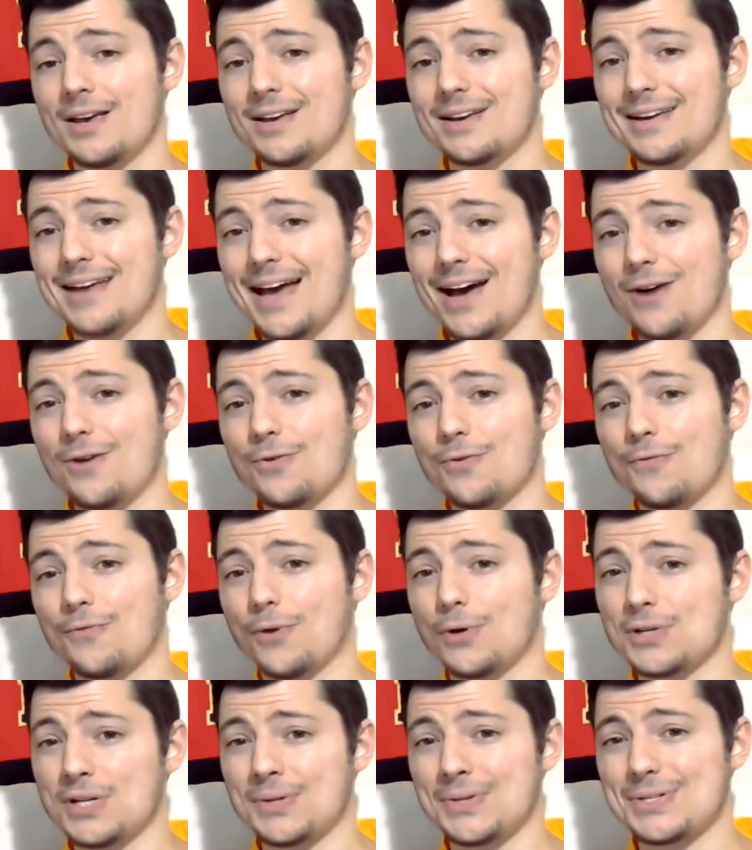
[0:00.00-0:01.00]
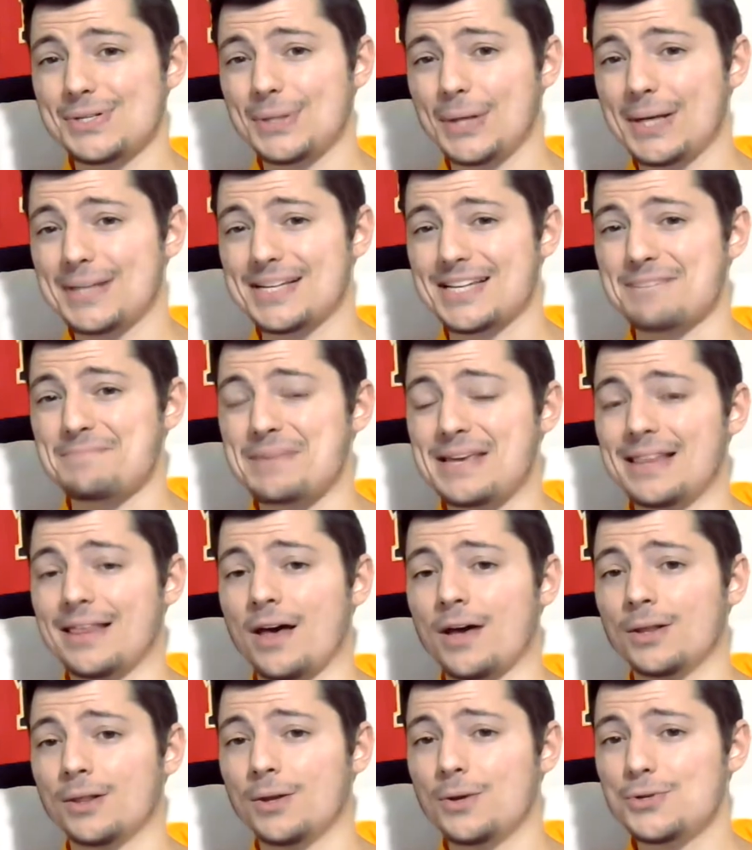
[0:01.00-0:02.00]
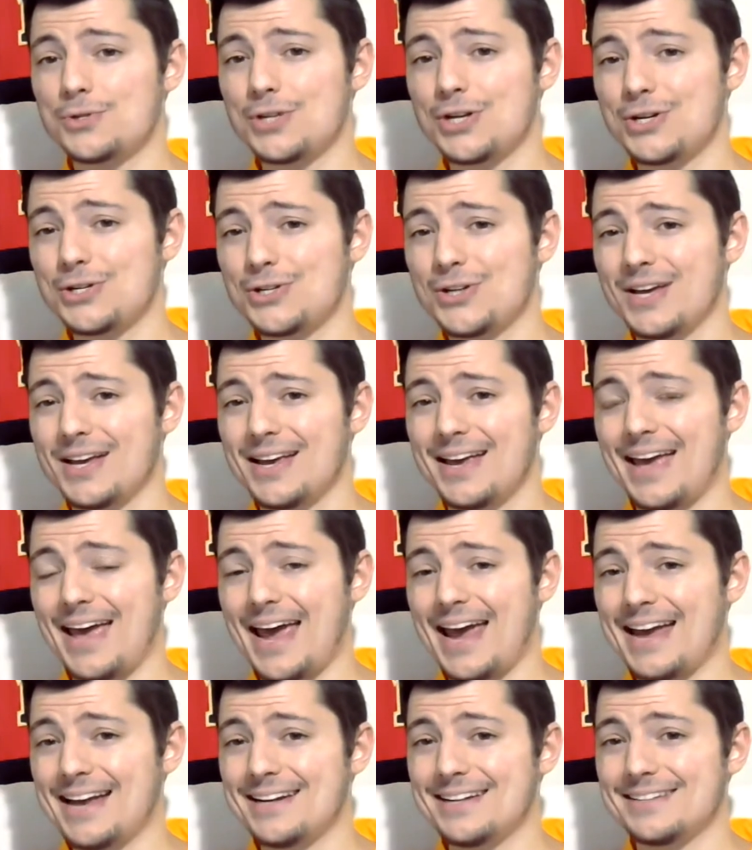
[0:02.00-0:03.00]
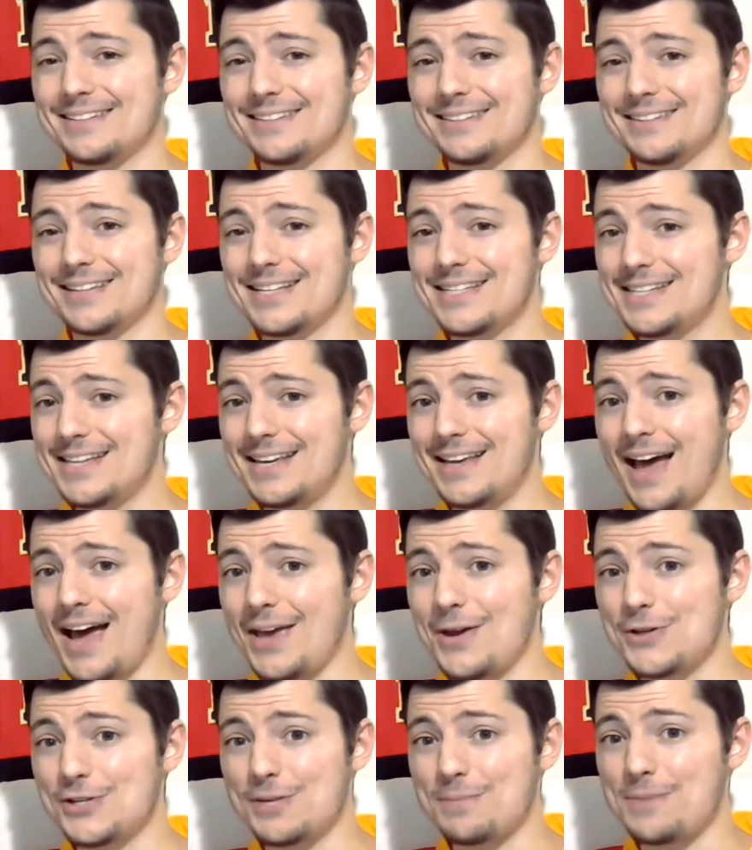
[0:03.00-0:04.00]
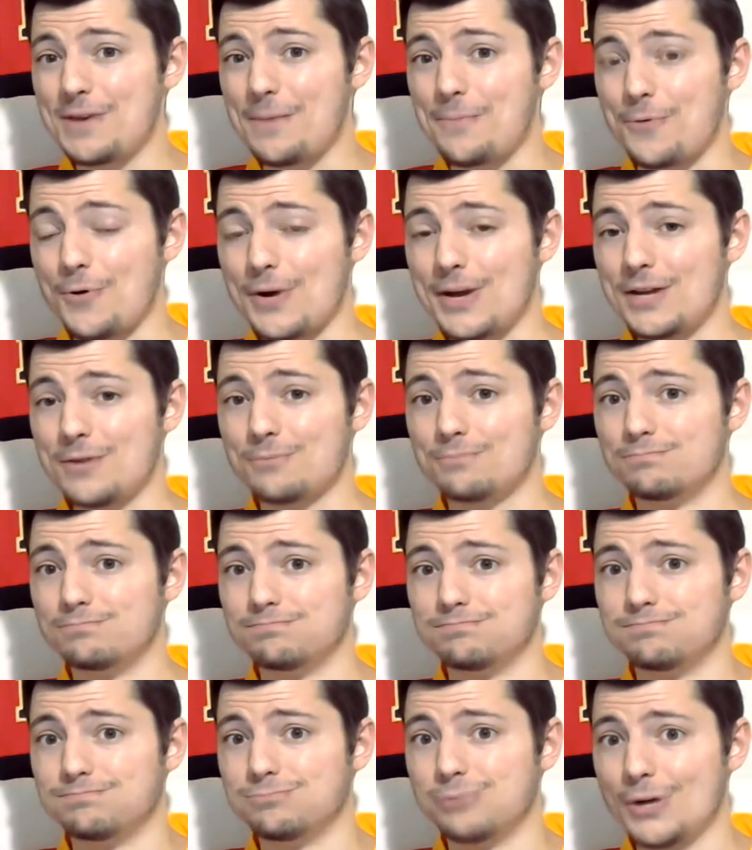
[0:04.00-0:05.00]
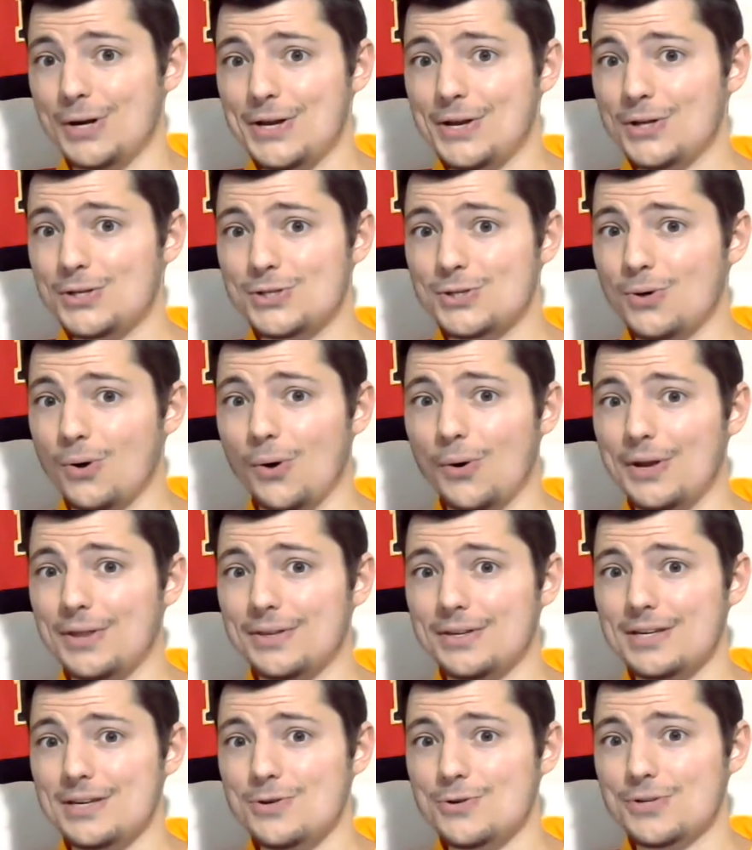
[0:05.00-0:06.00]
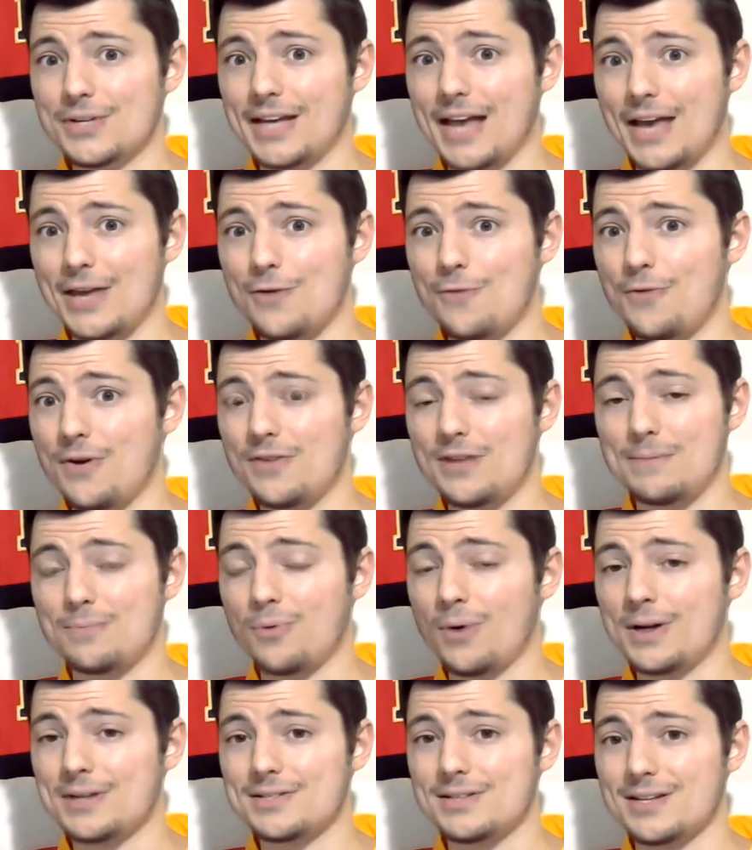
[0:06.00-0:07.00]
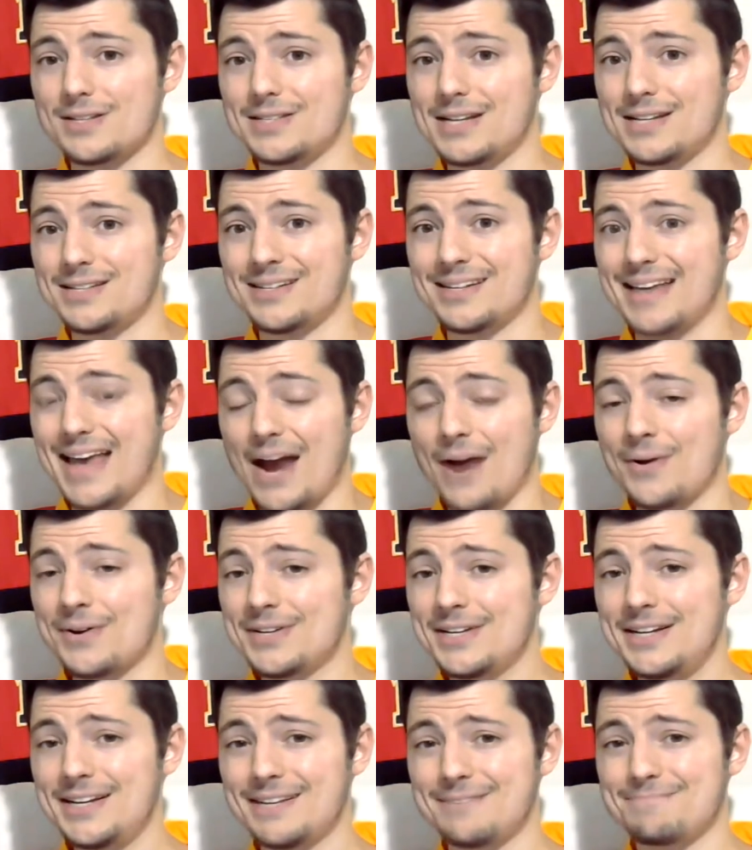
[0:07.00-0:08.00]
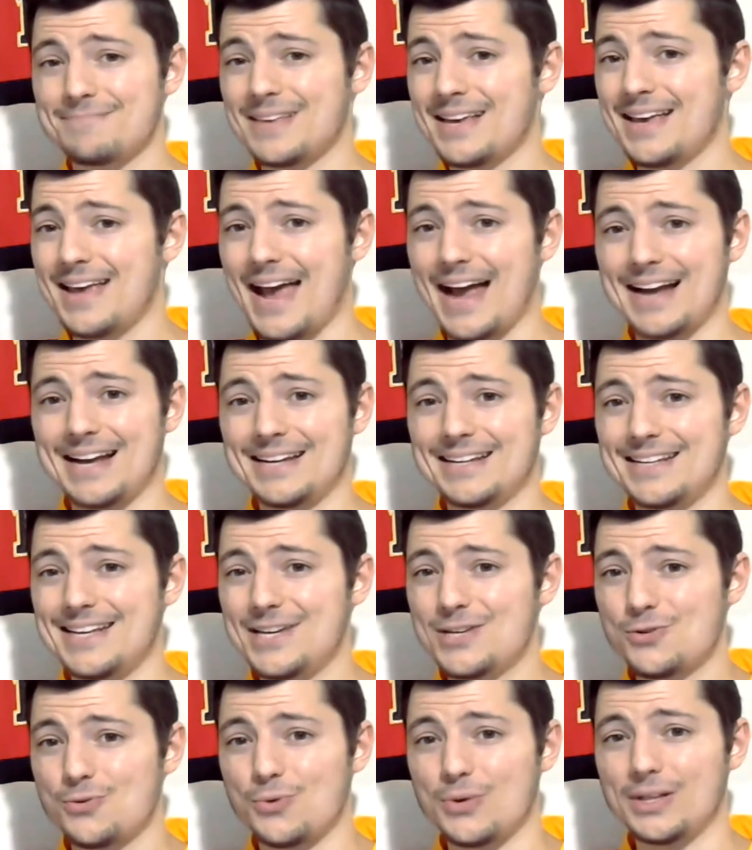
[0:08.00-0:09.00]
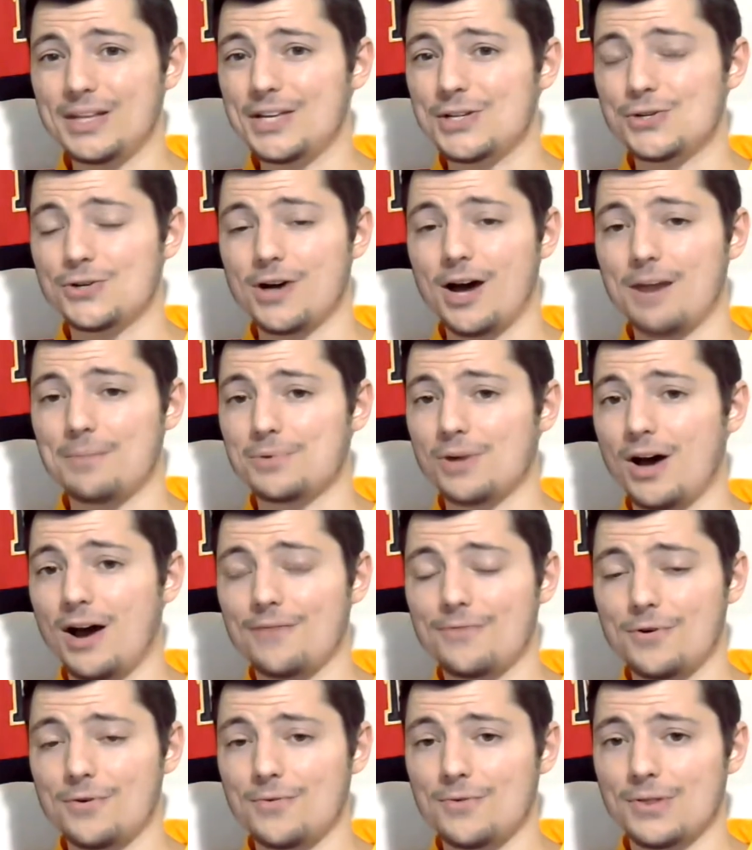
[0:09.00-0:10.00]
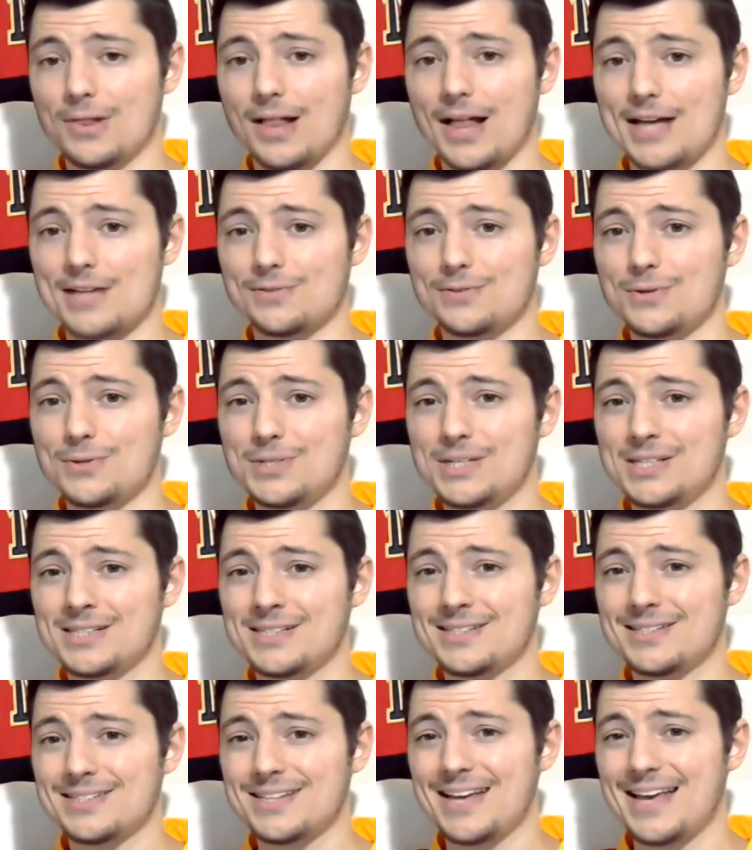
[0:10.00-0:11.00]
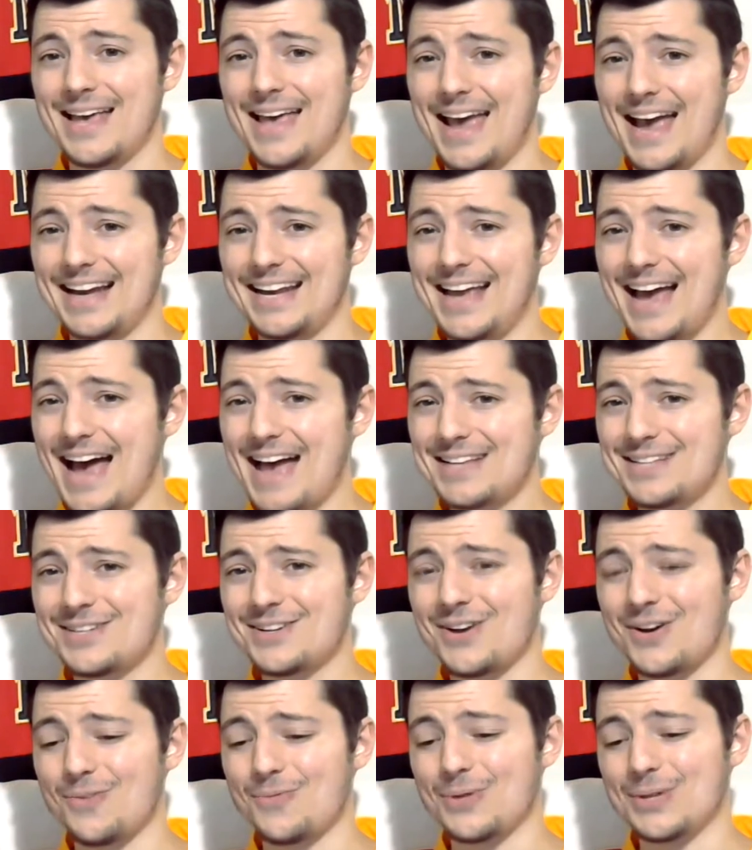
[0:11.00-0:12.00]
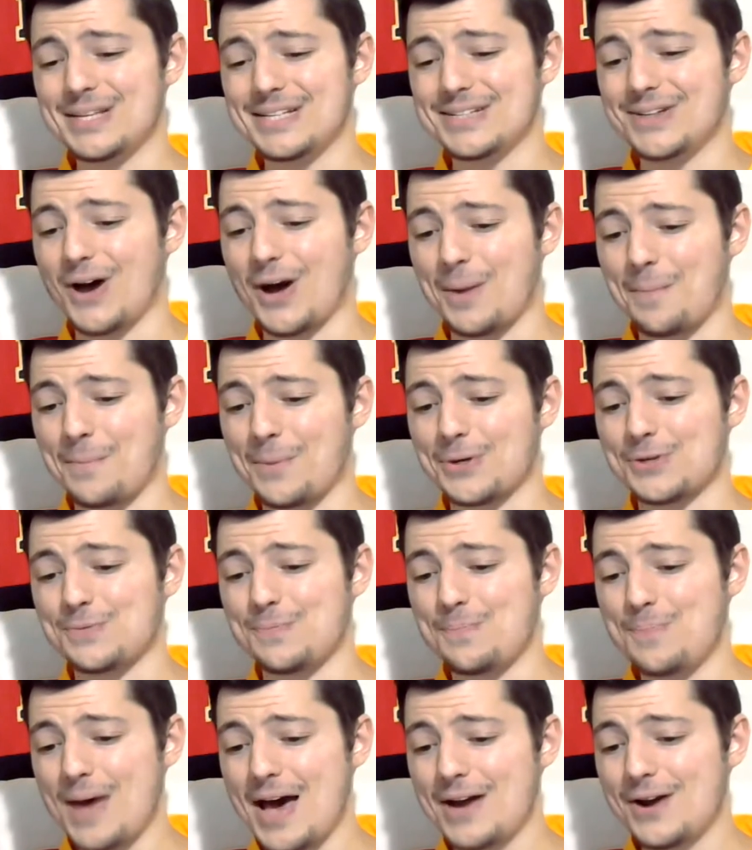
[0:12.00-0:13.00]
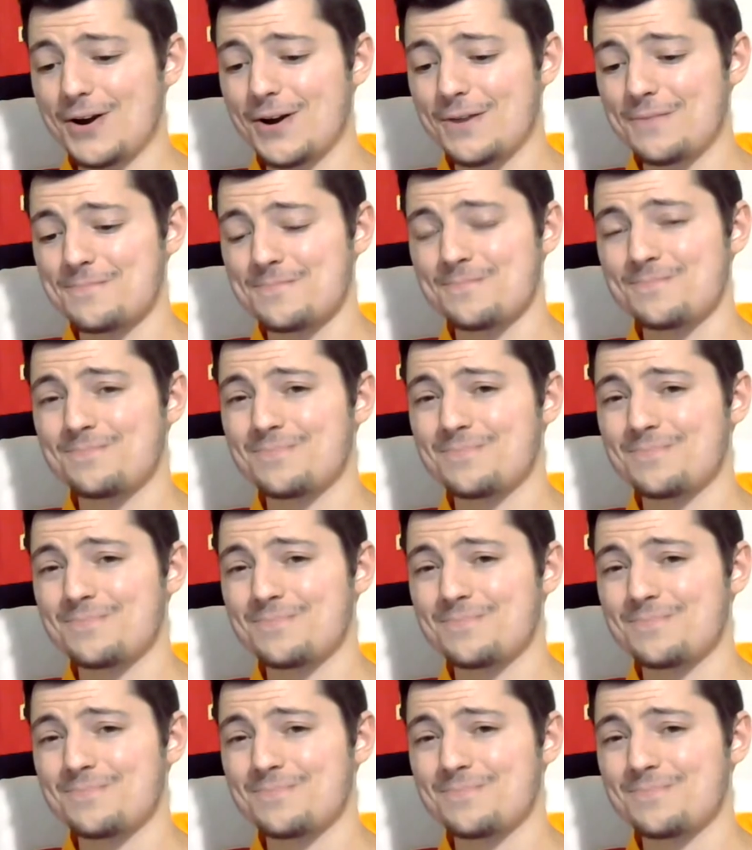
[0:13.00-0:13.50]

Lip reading: Now, first on this list is Milan Lucic, and this guy used to be a pretty good scorer. He used to get you 50 points a season guaranteed, and he's really dropped off over the last few seasons, and he hasn't really gotten much better.